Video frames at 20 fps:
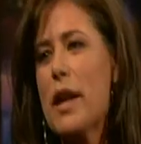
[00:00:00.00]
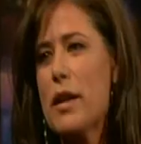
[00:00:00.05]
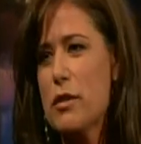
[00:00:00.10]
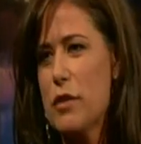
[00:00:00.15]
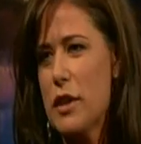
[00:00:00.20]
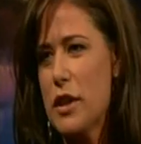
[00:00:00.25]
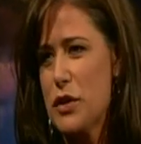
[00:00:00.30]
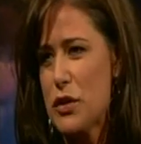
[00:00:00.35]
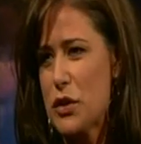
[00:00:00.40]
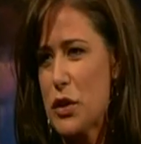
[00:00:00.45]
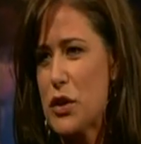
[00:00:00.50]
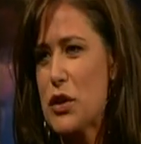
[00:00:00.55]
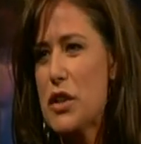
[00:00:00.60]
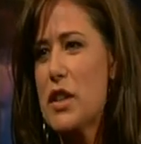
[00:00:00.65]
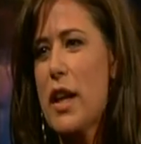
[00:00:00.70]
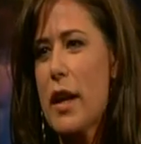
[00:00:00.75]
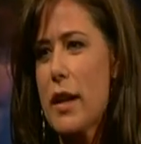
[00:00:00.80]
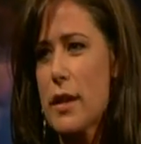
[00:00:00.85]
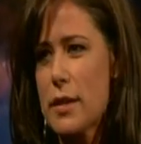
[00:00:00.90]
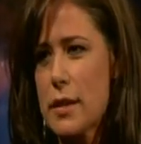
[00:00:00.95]
my Sorry. research,
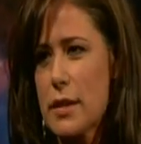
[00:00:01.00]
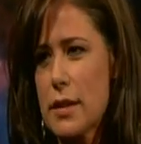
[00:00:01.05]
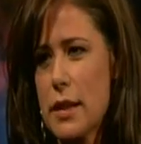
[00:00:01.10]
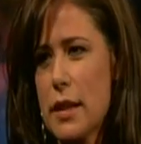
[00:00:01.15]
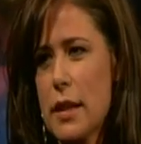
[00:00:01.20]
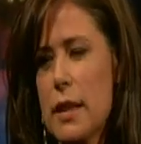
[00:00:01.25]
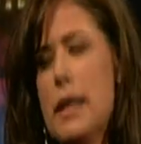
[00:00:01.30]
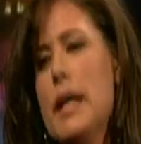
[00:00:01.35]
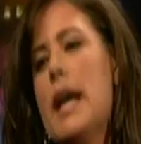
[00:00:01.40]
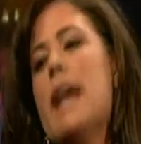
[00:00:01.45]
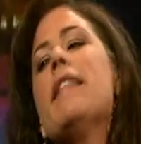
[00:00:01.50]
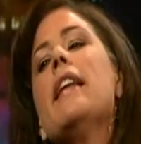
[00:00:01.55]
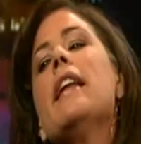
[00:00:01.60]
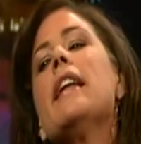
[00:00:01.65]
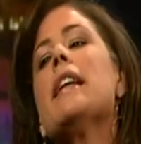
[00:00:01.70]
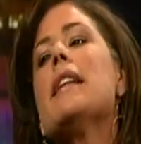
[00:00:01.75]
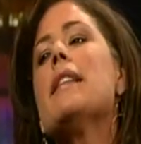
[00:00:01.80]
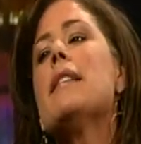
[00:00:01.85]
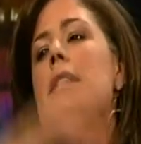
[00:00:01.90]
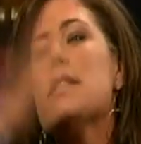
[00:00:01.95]
yes. Did and you
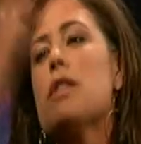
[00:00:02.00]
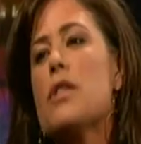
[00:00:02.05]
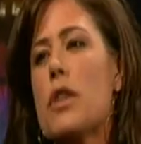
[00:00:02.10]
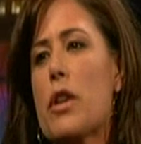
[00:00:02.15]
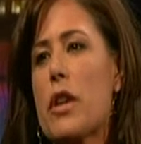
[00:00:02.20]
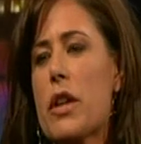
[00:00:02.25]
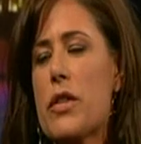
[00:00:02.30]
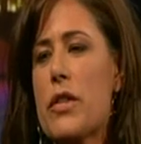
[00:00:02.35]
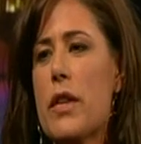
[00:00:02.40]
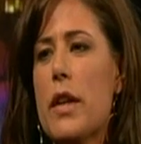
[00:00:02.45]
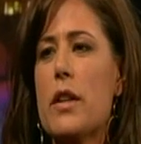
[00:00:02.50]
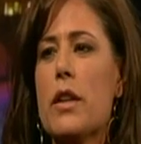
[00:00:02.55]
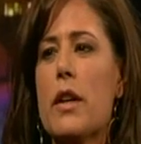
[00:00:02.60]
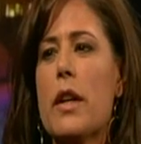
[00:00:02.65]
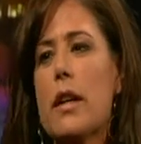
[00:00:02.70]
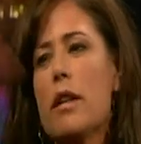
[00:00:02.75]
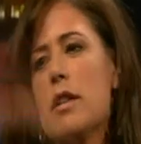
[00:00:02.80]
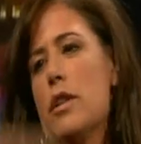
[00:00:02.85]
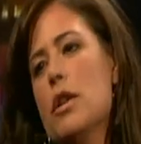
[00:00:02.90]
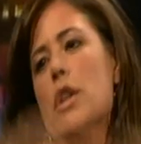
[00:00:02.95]
then ever... it gets easier, because then you
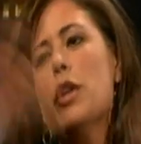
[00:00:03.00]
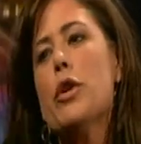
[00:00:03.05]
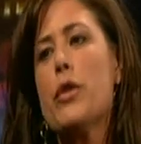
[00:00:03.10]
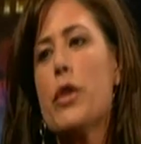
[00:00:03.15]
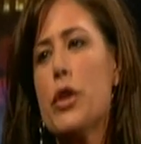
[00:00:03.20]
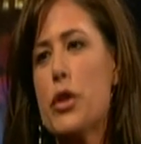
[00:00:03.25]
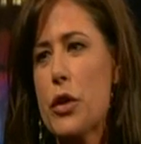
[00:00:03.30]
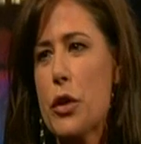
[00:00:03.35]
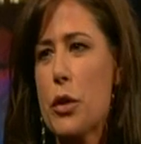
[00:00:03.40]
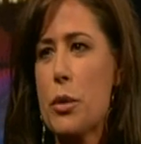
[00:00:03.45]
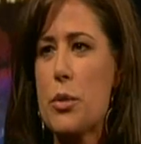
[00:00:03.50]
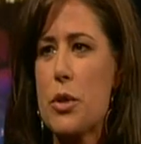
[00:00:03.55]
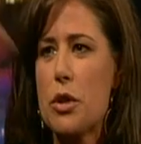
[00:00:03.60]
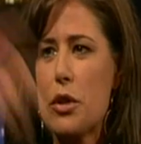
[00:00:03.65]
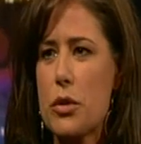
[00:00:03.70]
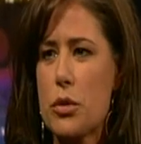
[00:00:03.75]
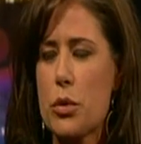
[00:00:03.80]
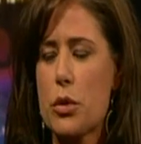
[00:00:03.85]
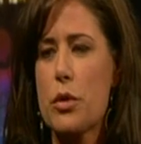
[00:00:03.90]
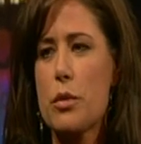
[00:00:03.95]
get you learn the terms
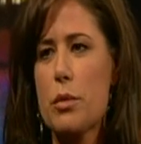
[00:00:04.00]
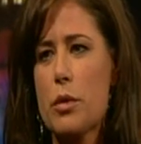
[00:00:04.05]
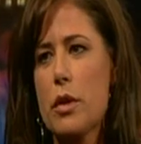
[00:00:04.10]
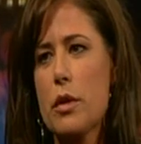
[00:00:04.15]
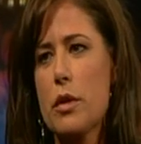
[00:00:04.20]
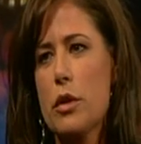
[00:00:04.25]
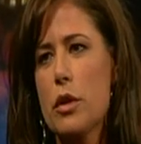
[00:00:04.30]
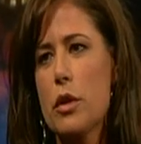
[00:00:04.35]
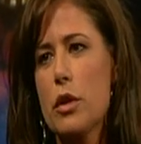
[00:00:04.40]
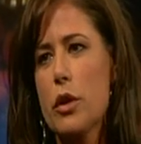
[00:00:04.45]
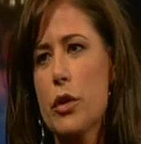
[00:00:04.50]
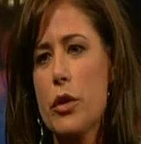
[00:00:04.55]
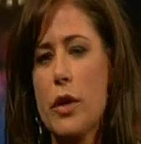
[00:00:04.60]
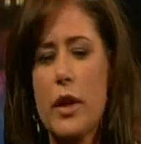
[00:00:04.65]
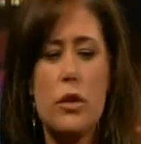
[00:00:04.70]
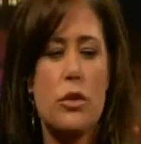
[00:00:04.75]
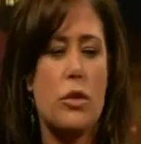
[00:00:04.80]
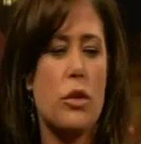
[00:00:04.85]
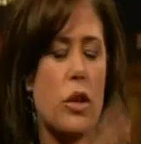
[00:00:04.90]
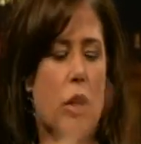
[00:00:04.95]
and you sort of, you
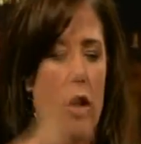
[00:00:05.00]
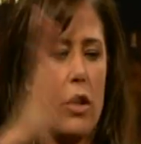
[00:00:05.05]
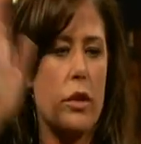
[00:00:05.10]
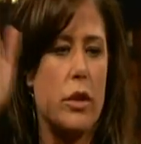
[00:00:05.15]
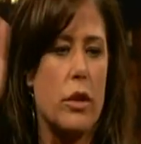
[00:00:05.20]
learn as you go.